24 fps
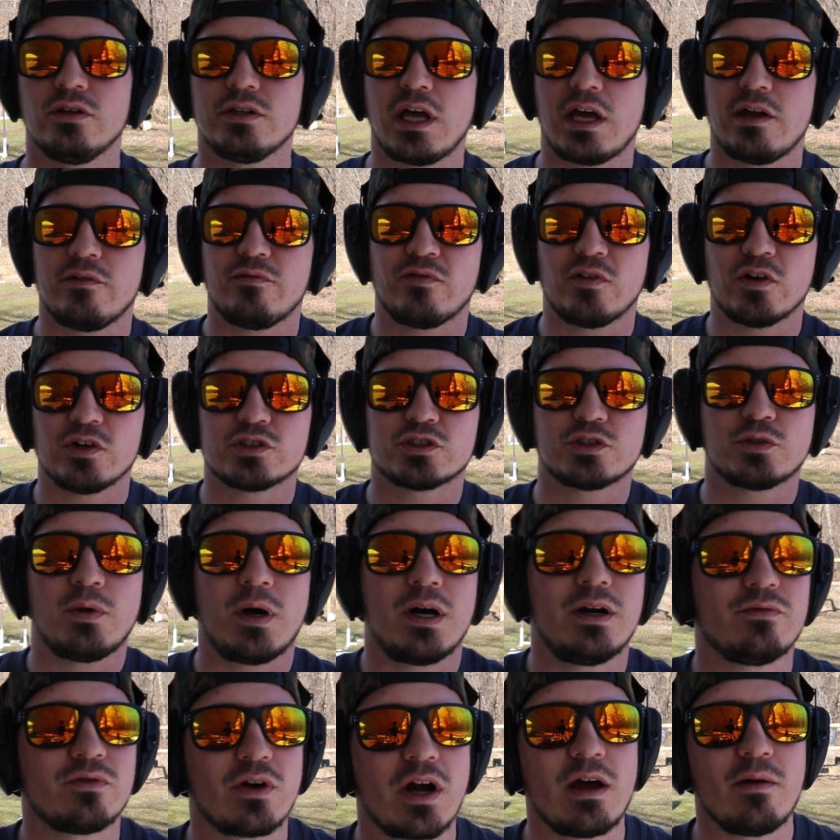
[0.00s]
that first
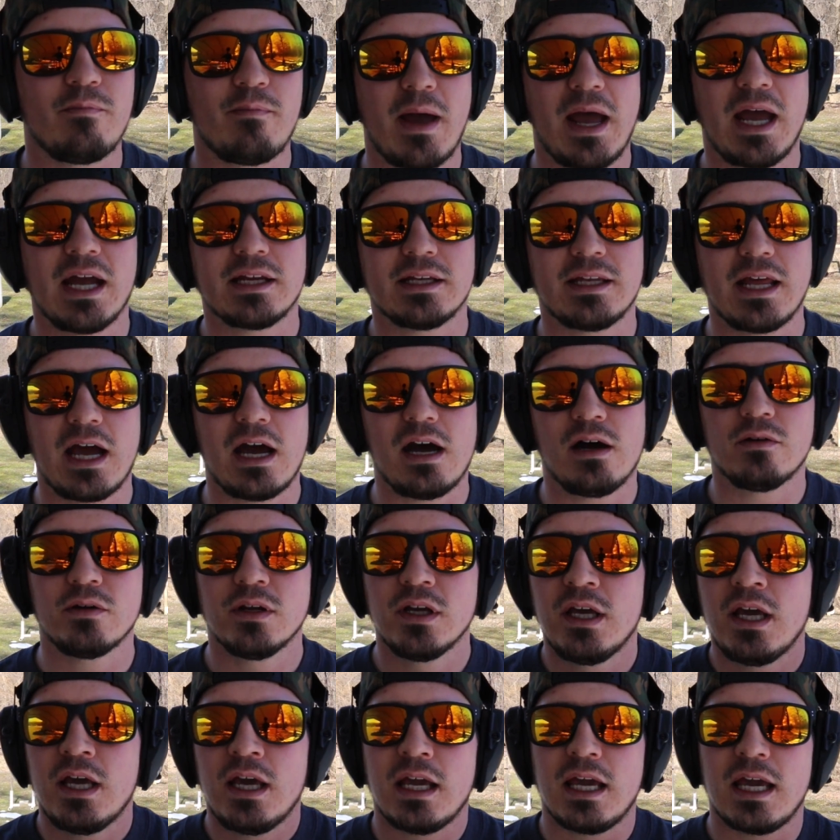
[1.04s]
12 round mag down,
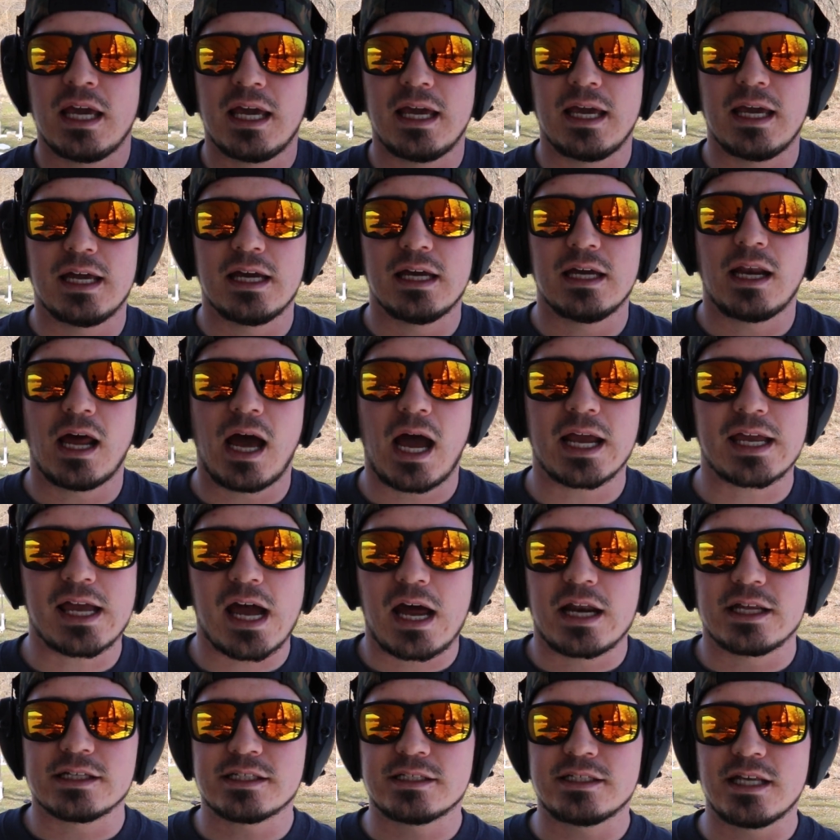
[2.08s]
and I
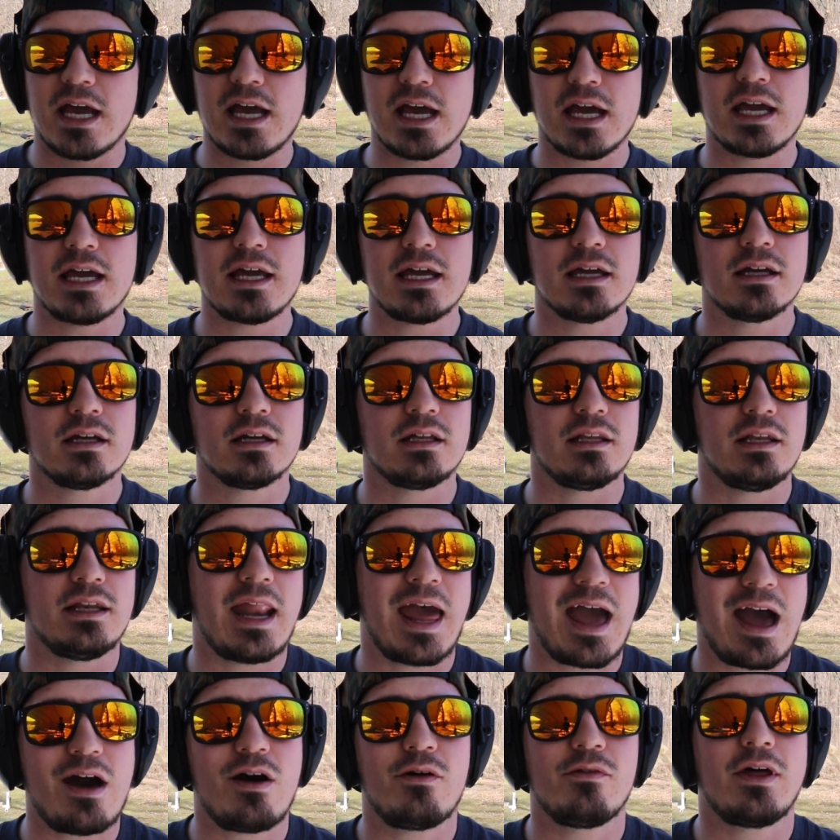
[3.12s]
gotta say,
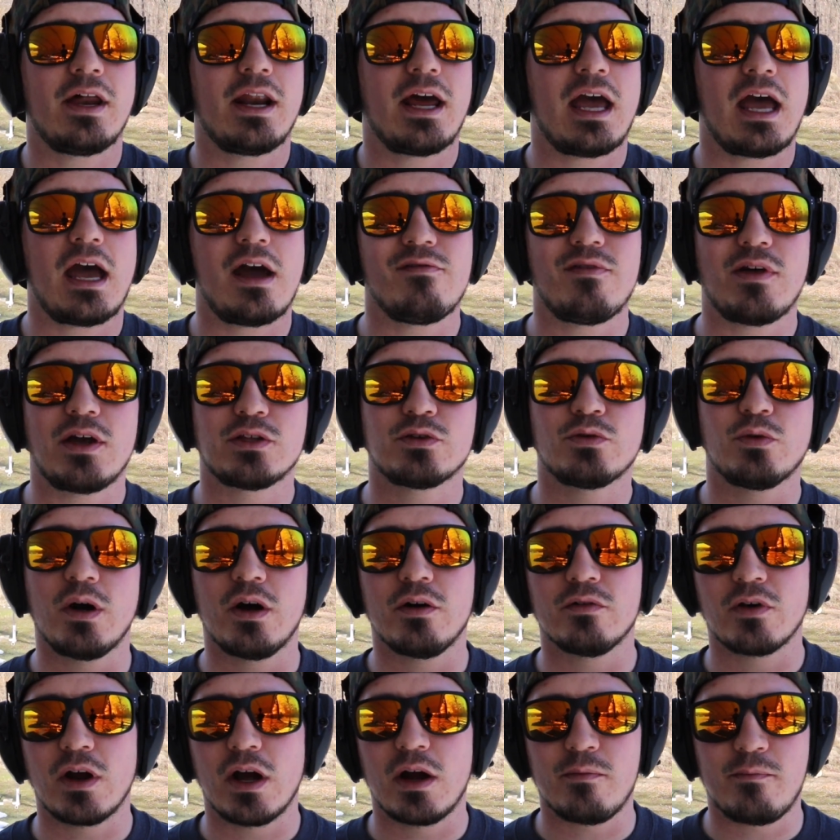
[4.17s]
now that I have that
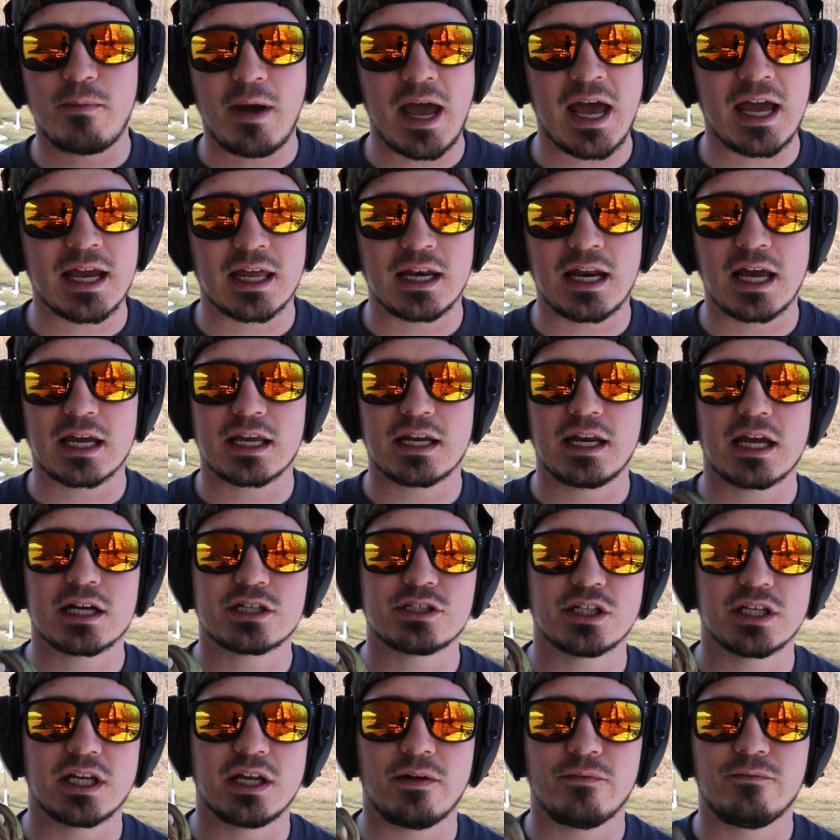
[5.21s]
12 round mag and I can
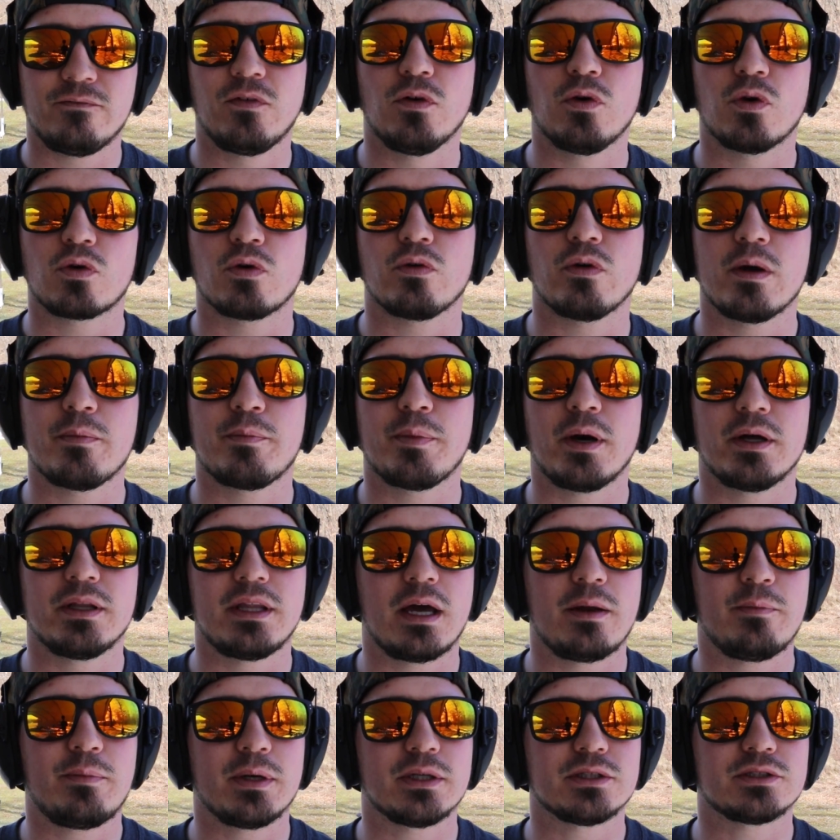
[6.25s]
actually get a full grip on
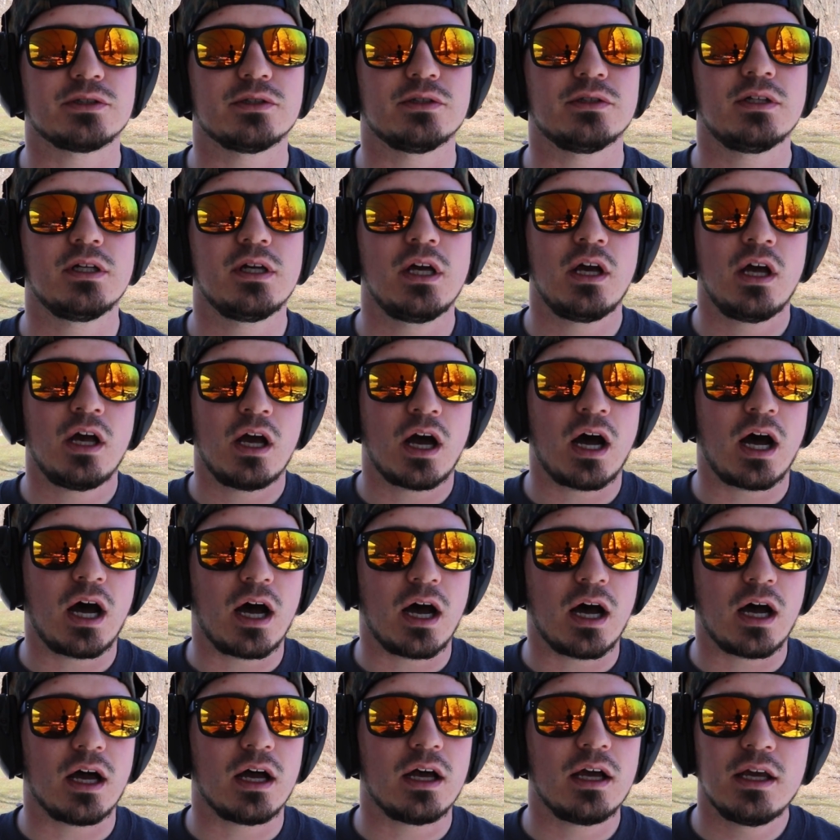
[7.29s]
that pistol,
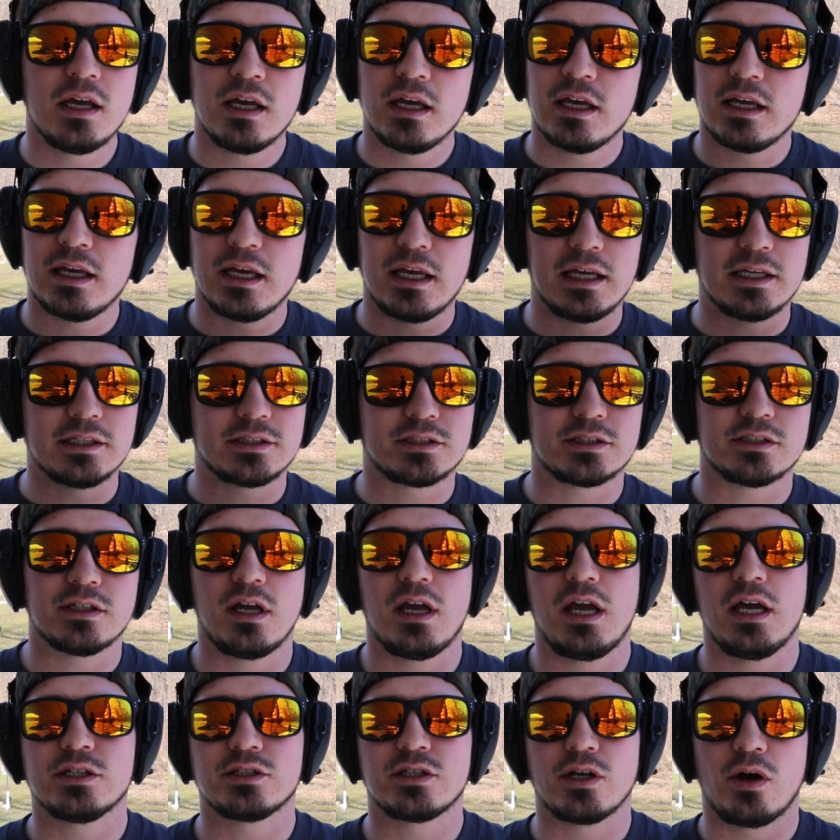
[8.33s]

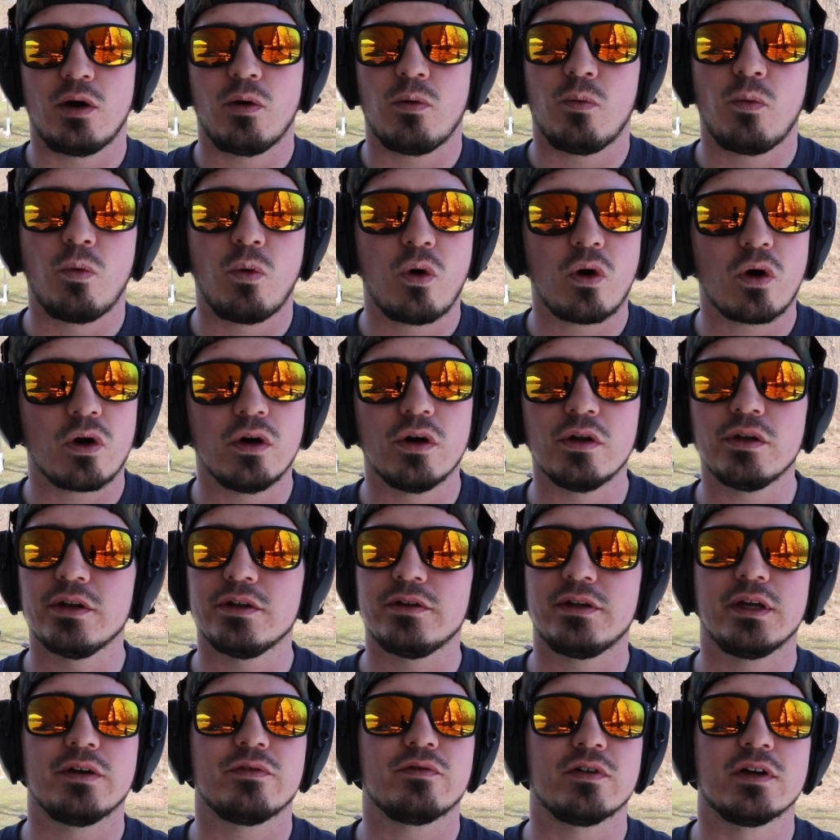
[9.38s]
it's a world of
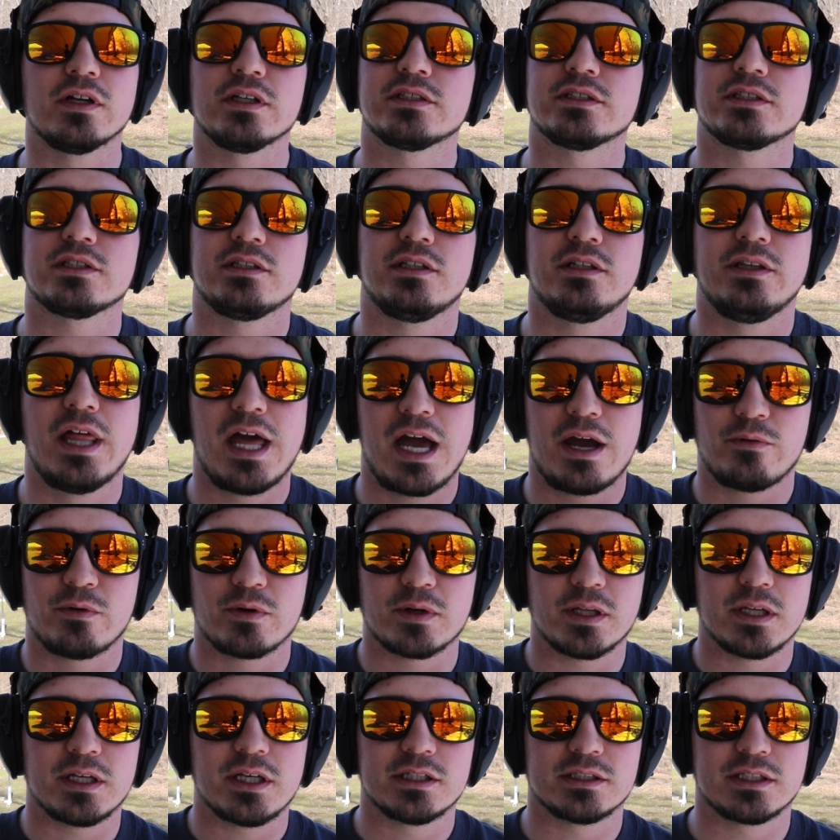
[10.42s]
difference. That
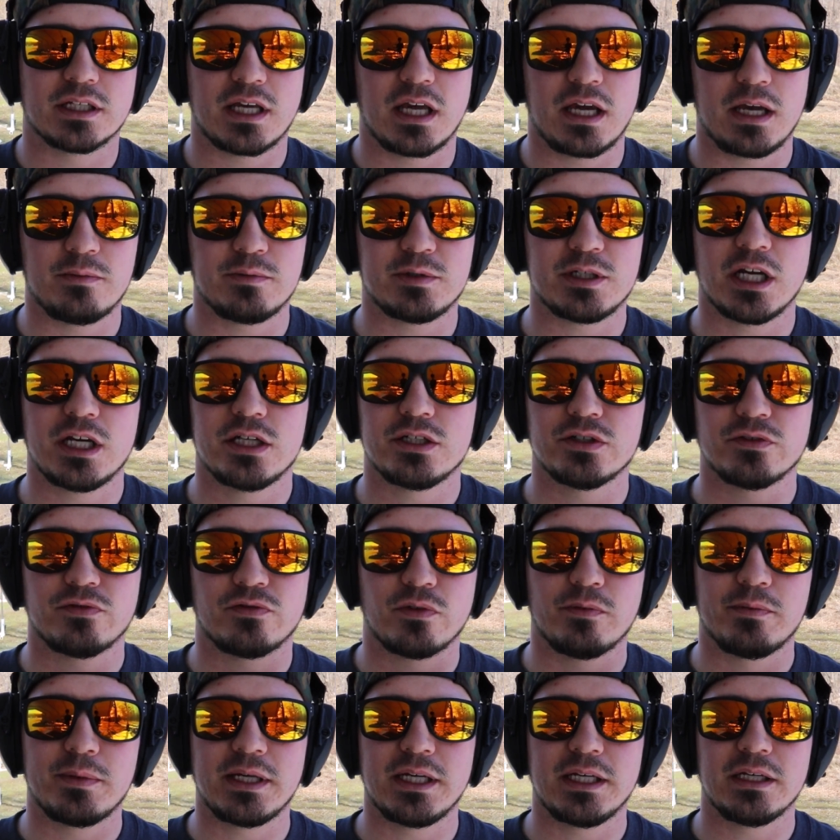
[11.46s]
really is a game changer
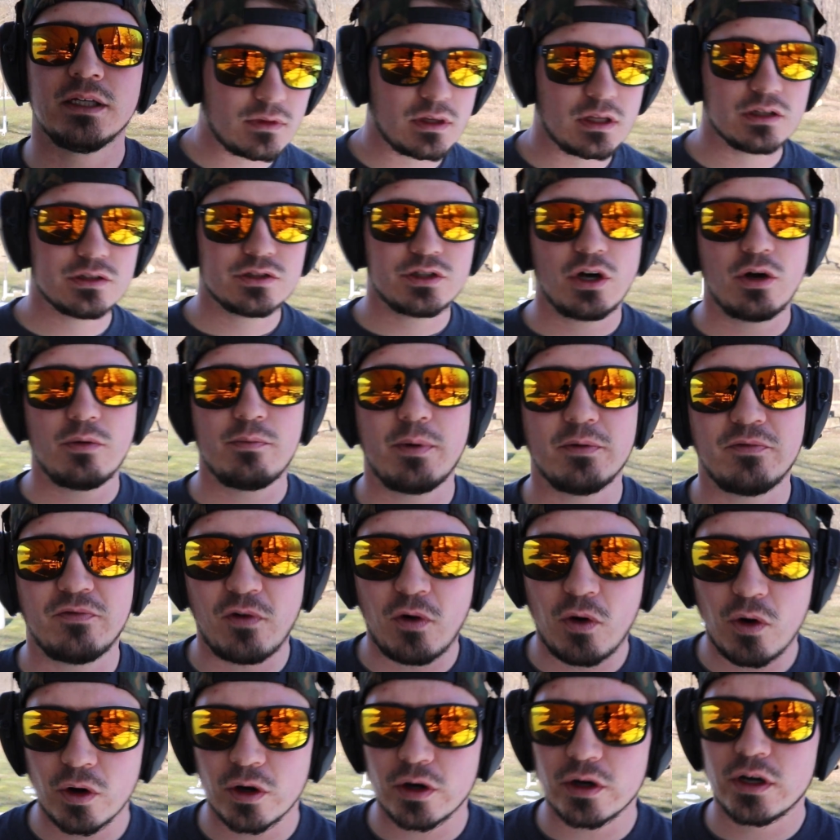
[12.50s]
for me. So
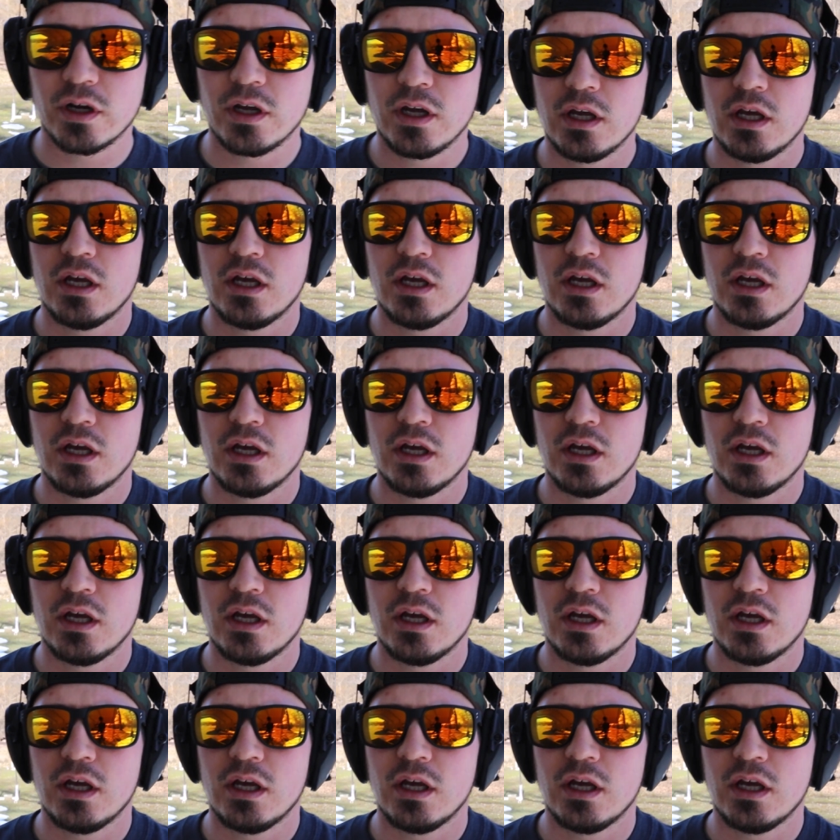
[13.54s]
before,